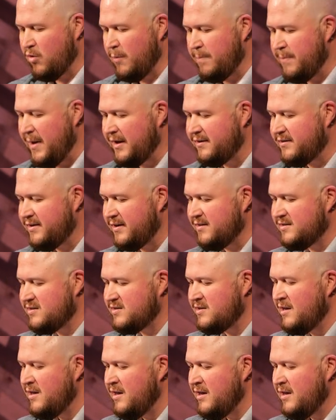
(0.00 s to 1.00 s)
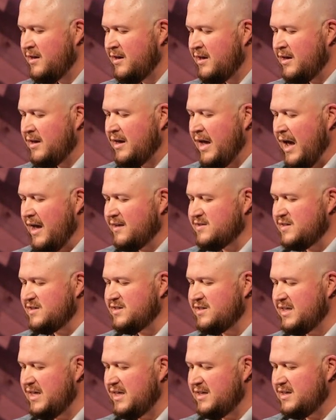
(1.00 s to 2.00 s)
Repentance has
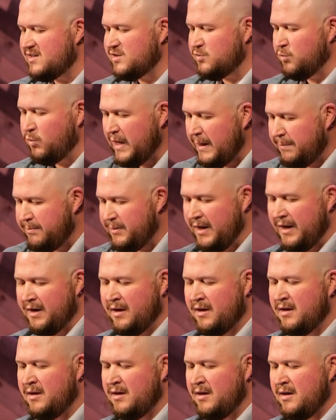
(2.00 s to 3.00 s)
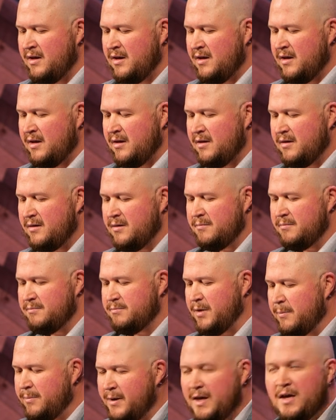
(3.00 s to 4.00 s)
indeed its weeping,
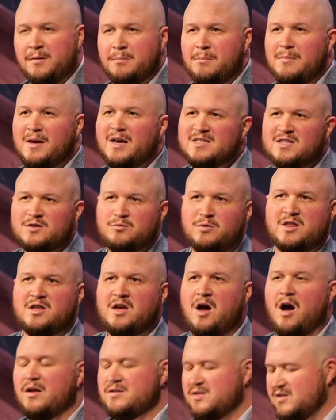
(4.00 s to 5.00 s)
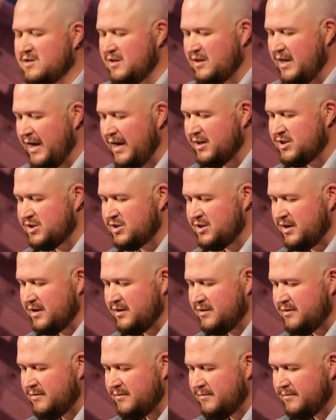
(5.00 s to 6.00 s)
but being mixed with
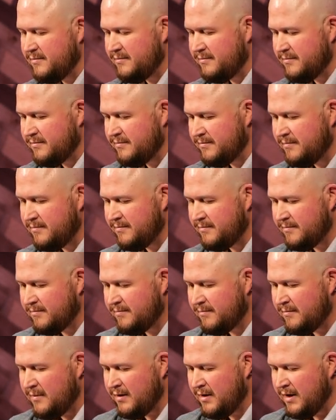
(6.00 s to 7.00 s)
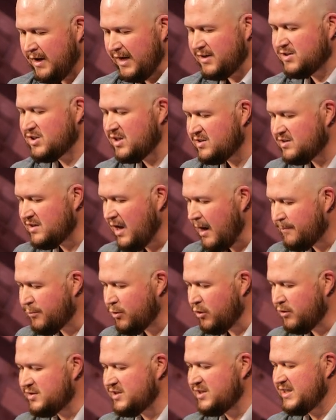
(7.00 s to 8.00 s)
consolation, it does not
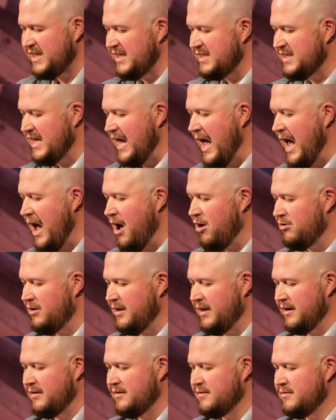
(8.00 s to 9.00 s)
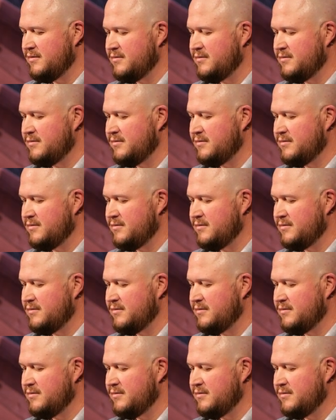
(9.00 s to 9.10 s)
proceed to howling.